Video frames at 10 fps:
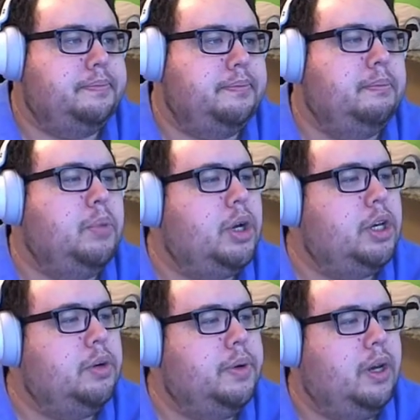
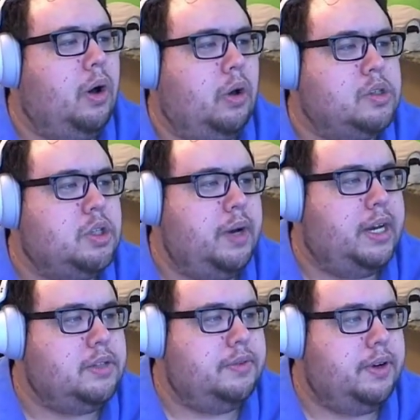Mercury also
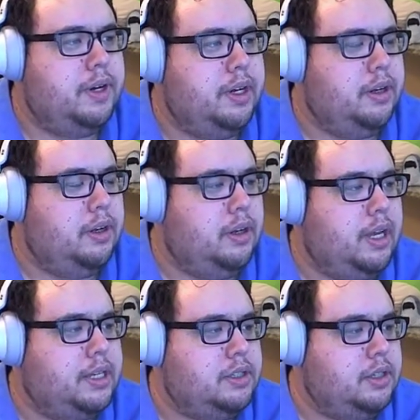has a very
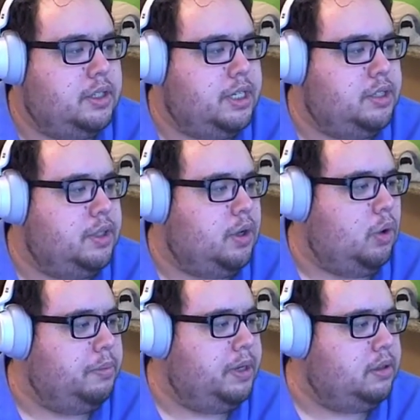eccentric
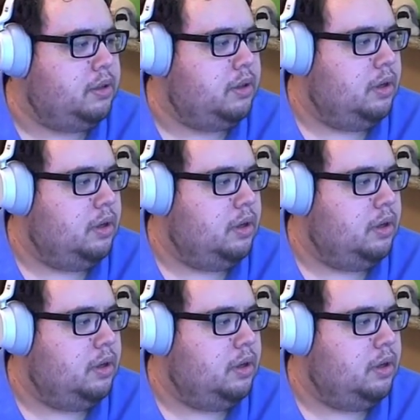orbit,